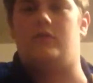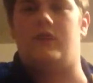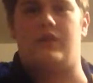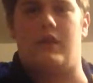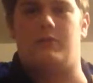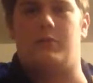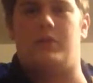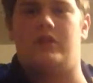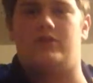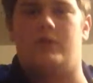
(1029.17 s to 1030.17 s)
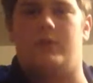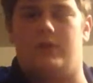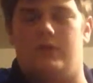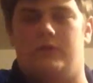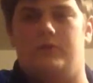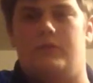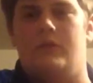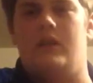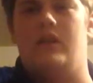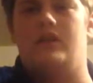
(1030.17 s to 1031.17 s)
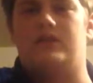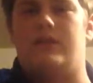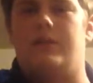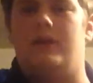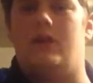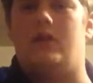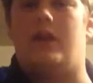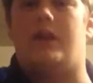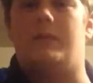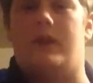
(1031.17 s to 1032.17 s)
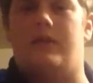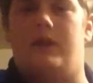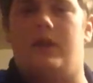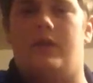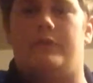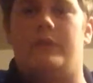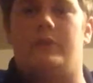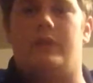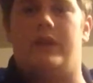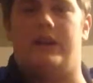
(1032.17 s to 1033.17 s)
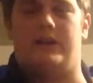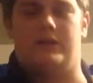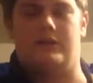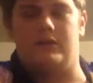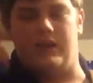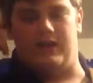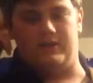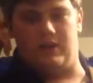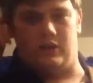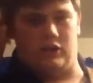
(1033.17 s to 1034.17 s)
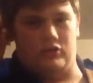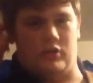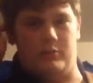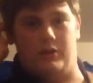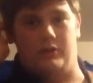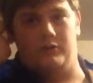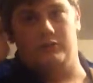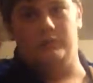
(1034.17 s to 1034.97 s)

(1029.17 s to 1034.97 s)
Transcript: rather have me play trombone. Just let me know and I can make a video of me playing that song on trombone.